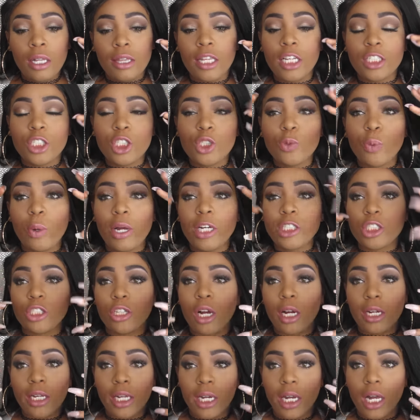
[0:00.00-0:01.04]
this is where it
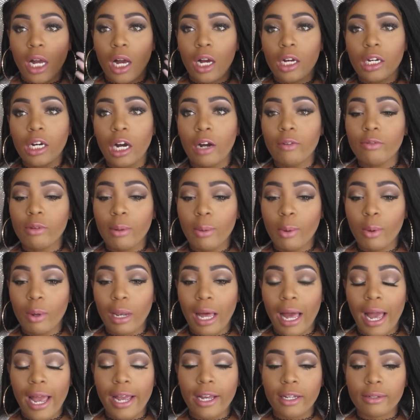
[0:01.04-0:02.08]
started getting uncomfortable.
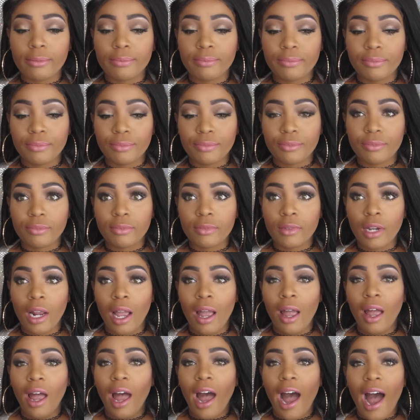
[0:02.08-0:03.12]
Like,
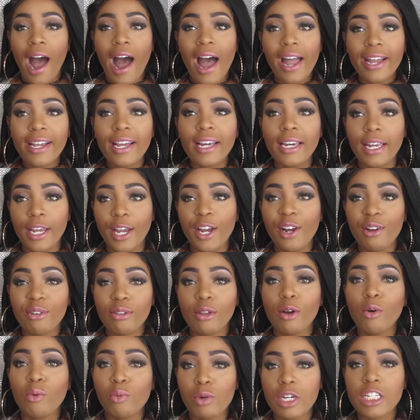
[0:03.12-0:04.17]
I could hear
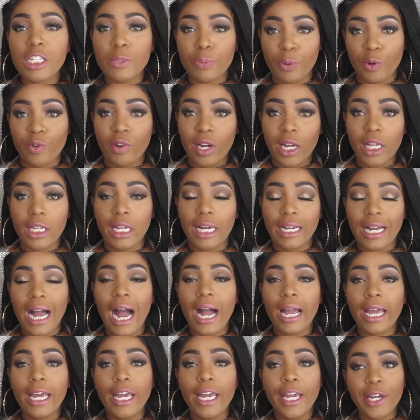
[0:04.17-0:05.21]
them whispering. Like,
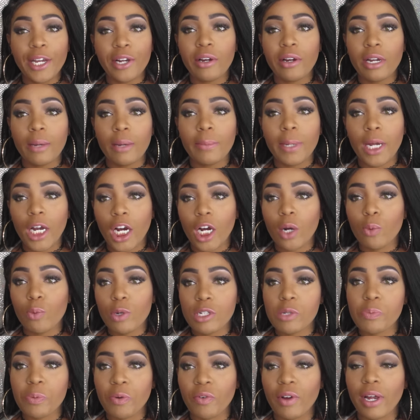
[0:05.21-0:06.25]
I could hear him and her
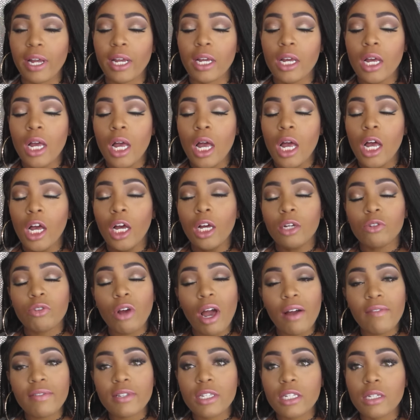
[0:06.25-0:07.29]
whispering.
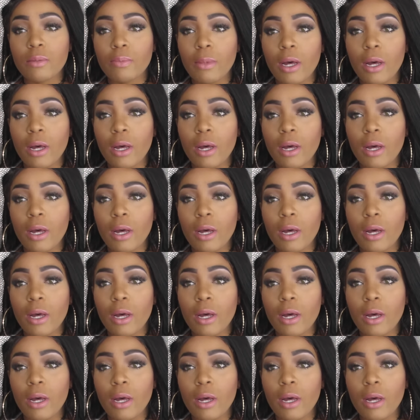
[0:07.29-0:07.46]
Travis's